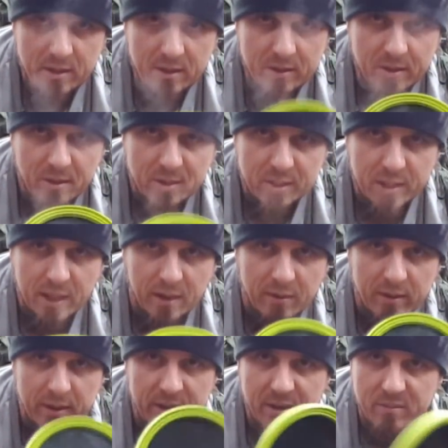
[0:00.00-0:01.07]
It's nice to
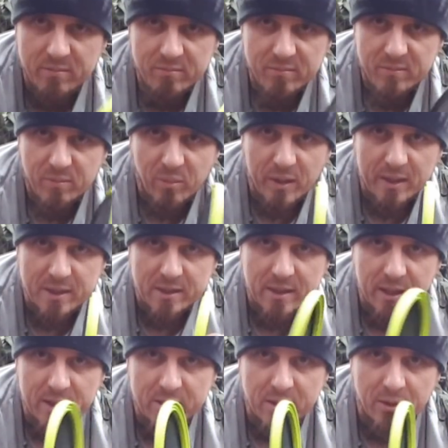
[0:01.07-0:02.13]
carry, and it weighs
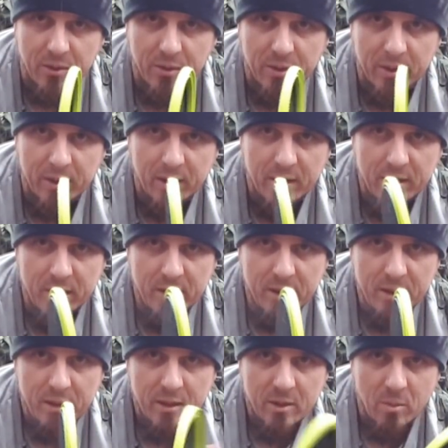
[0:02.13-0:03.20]
next to nothing.
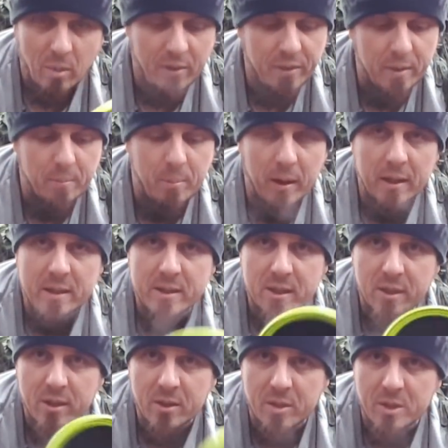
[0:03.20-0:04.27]
Quite a thick base, so
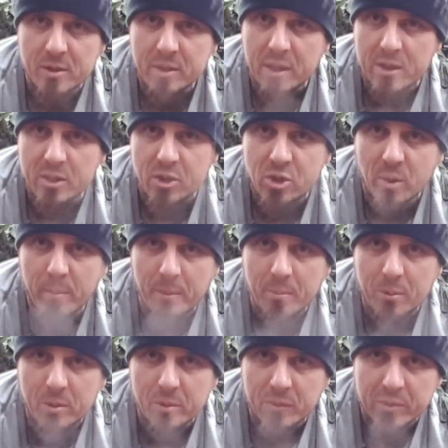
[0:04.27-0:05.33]
you could use that as a chopping
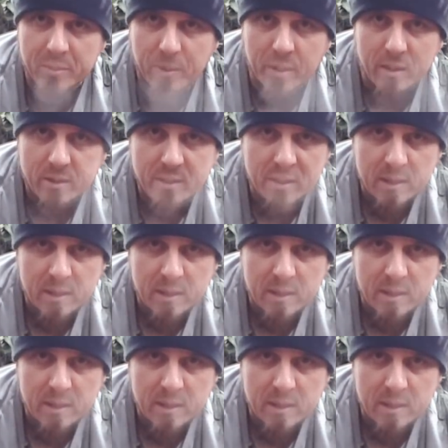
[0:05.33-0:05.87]
board as well.